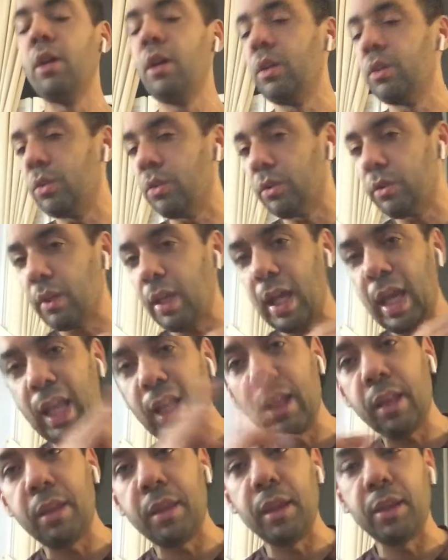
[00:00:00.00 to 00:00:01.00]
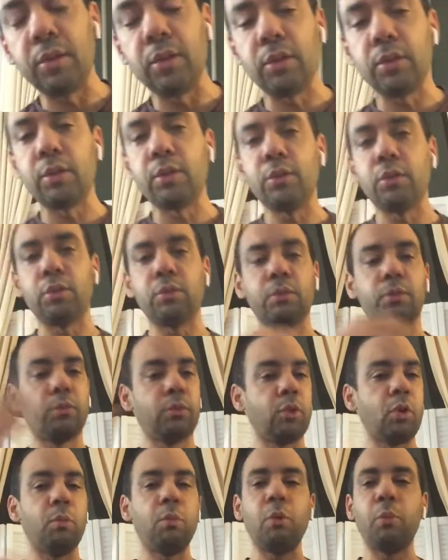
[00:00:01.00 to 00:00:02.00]
Just anything, just
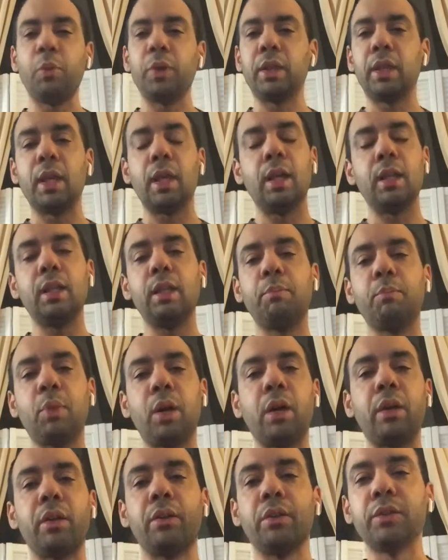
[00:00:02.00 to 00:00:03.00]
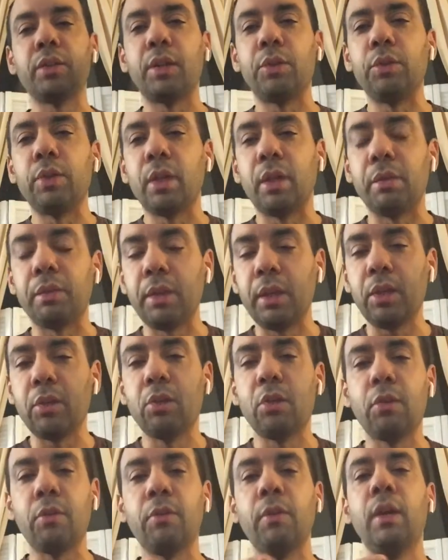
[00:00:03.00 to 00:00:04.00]
come up with any patterns that you can think
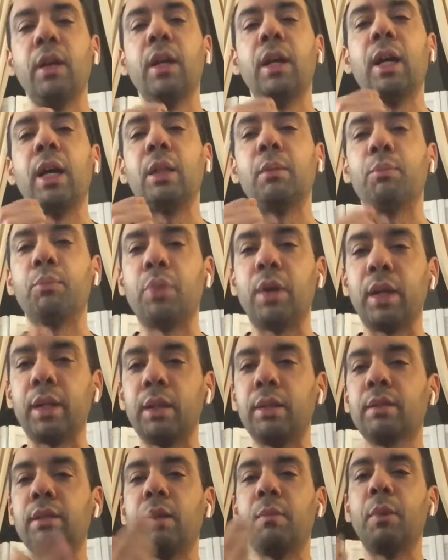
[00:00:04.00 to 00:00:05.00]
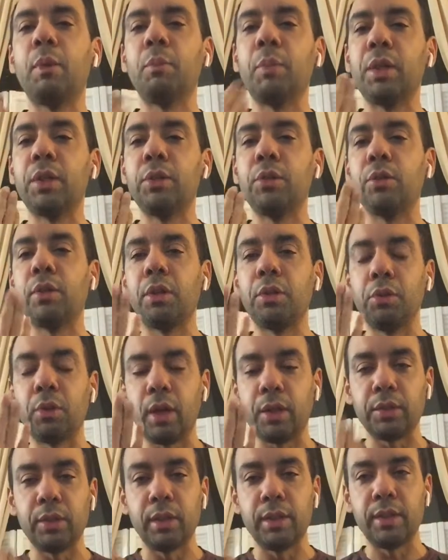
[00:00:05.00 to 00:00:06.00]
of and practice them and make sure that you're
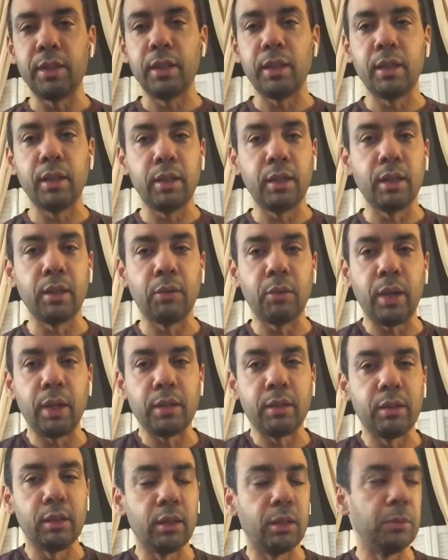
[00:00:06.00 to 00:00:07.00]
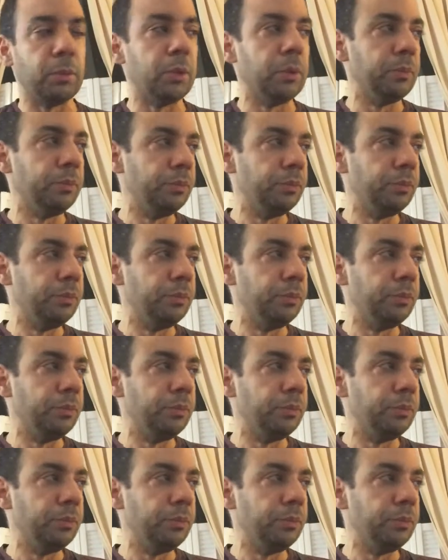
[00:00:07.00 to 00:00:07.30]
actually singing the right syllable.